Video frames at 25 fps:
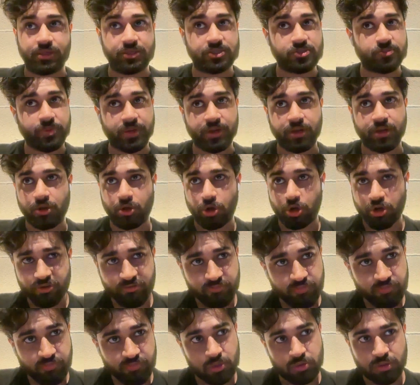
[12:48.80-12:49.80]
They spend a
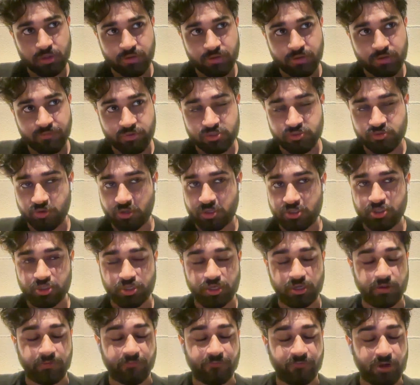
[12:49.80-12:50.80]
lot of money on the
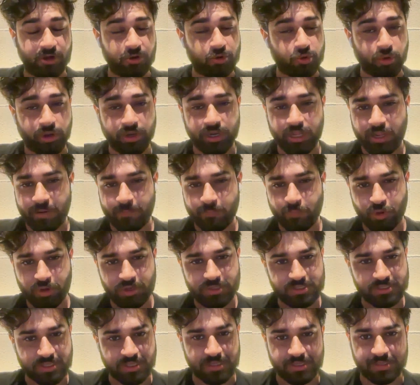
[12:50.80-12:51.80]
infrastructure, 120
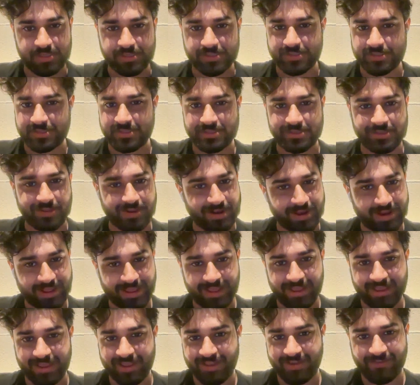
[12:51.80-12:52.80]

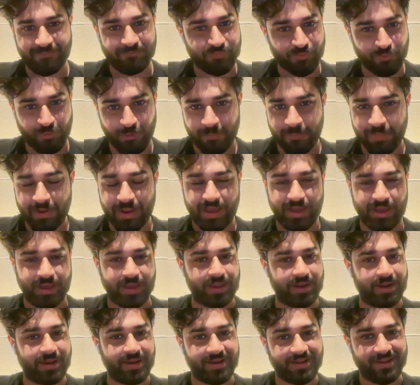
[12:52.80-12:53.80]
inboxes, Clay, Pro
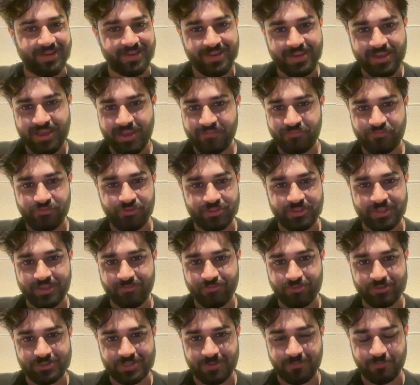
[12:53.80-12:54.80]
Plan,
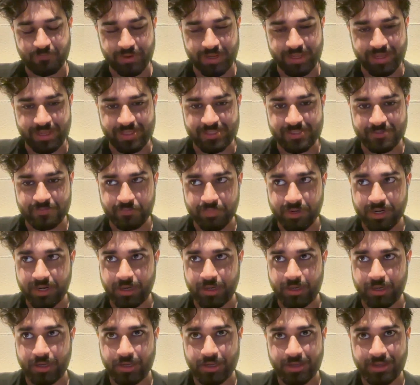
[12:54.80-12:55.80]
everything was in place.
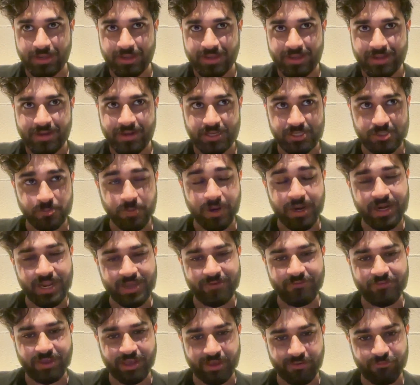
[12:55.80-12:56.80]
But
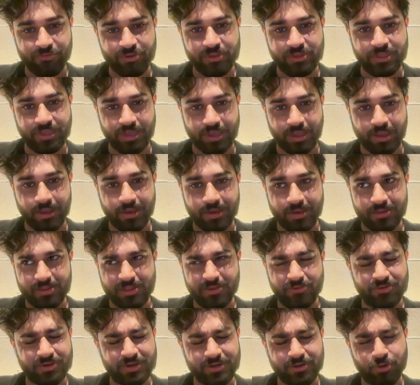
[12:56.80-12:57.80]
despite having
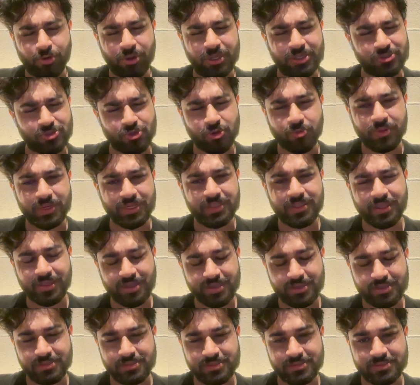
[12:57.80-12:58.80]
everything, they were doing so
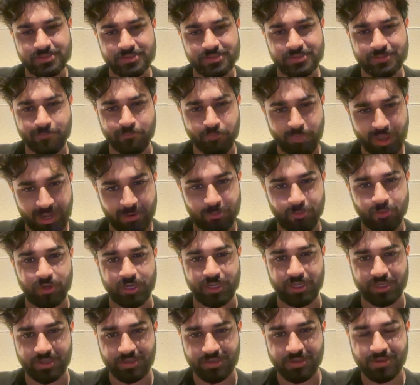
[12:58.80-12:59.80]
many things
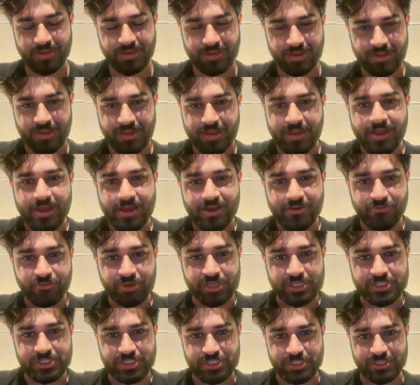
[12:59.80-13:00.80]
manually,
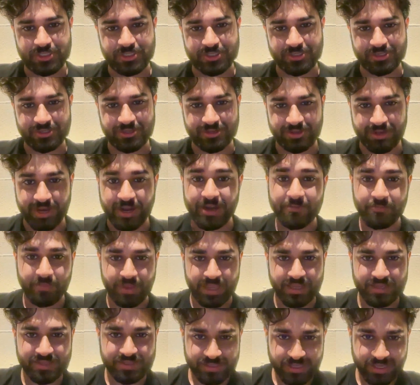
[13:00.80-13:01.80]
which
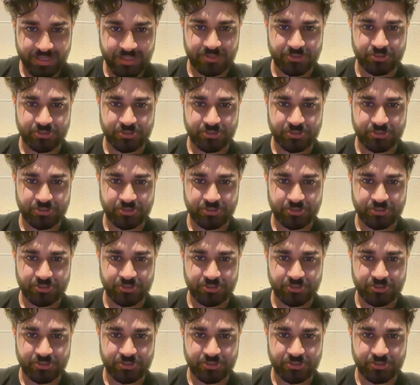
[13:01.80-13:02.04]
didn't make